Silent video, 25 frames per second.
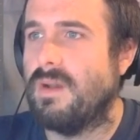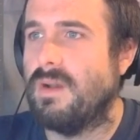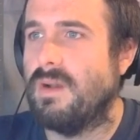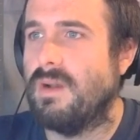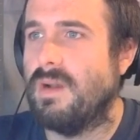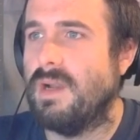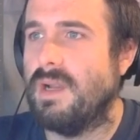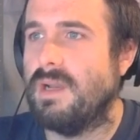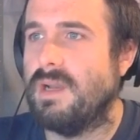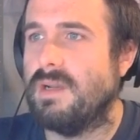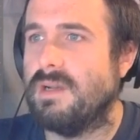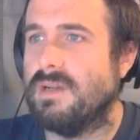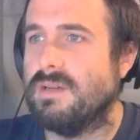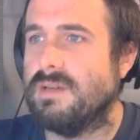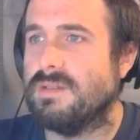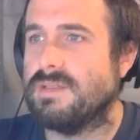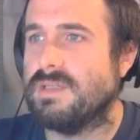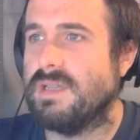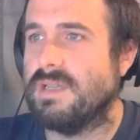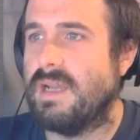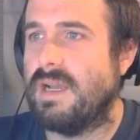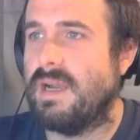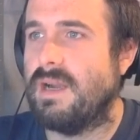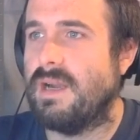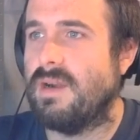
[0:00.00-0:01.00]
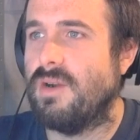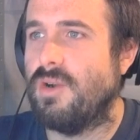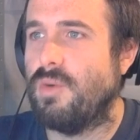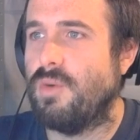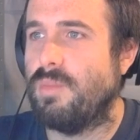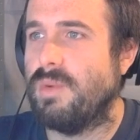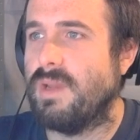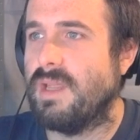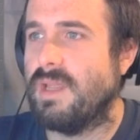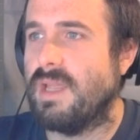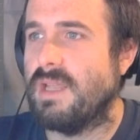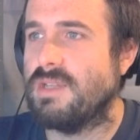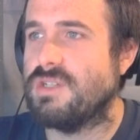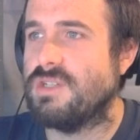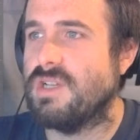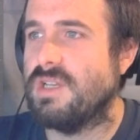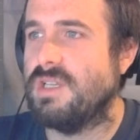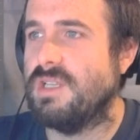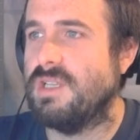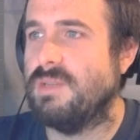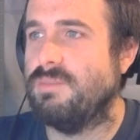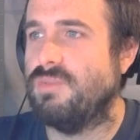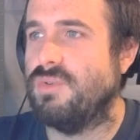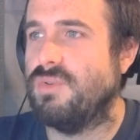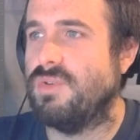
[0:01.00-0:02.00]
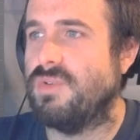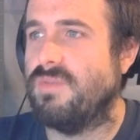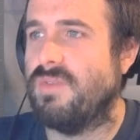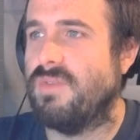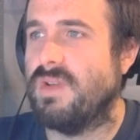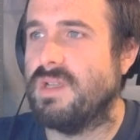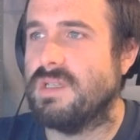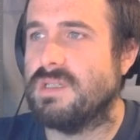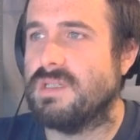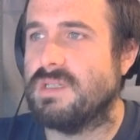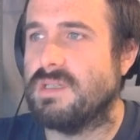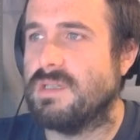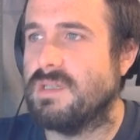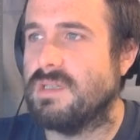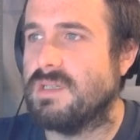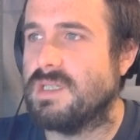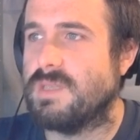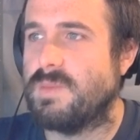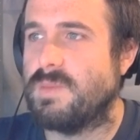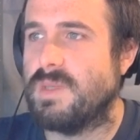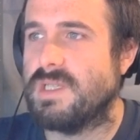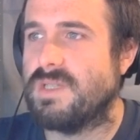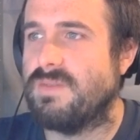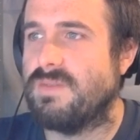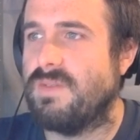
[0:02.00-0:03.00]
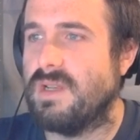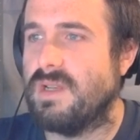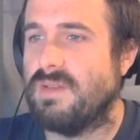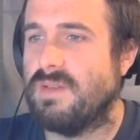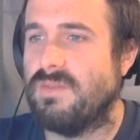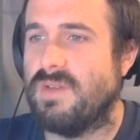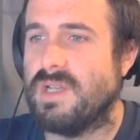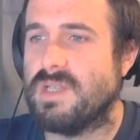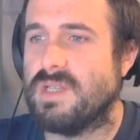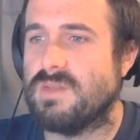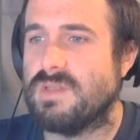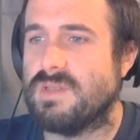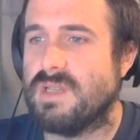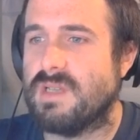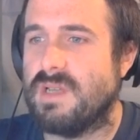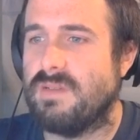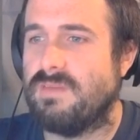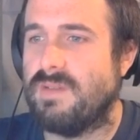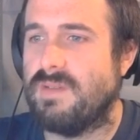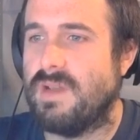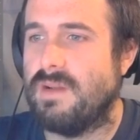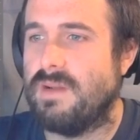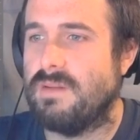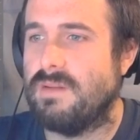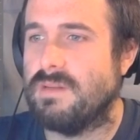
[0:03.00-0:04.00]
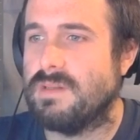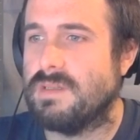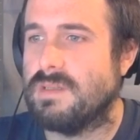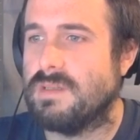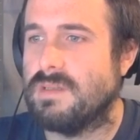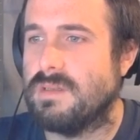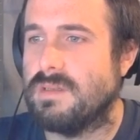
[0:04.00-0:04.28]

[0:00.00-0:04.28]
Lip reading: right, it'll say error opening HID boot device, specified device was not found.